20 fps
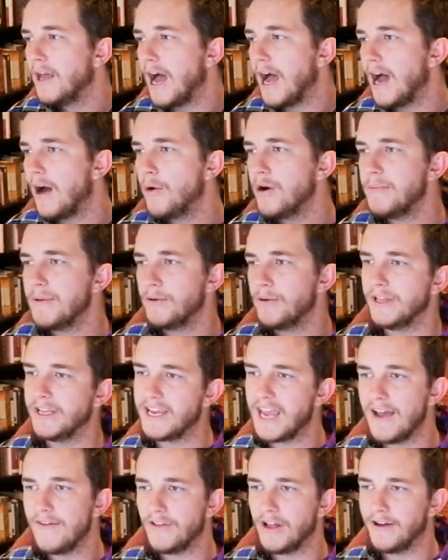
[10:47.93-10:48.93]
I want to be really
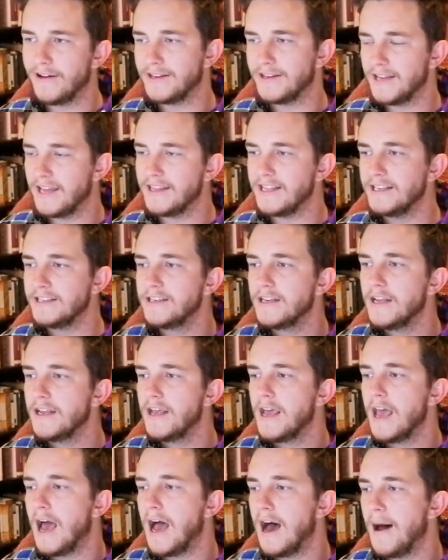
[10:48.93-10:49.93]
careful how I say this,
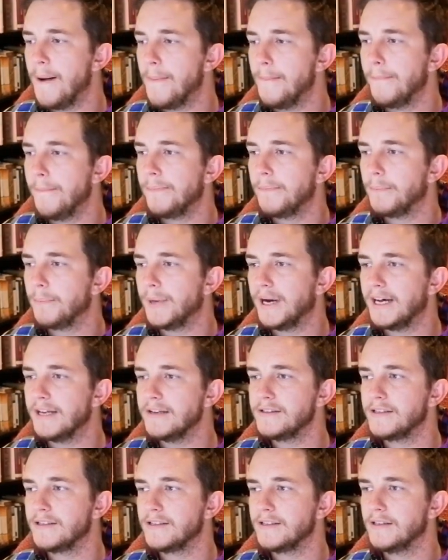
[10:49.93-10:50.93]

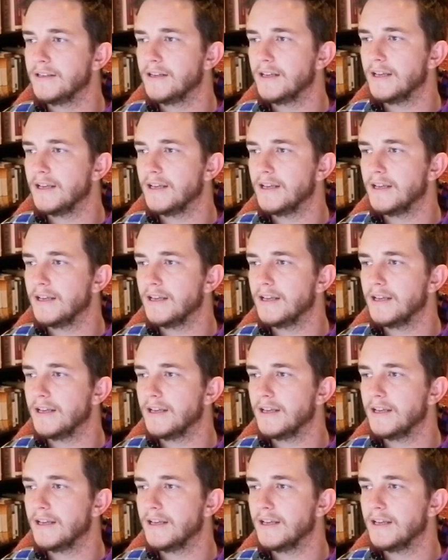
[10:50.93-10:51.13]
but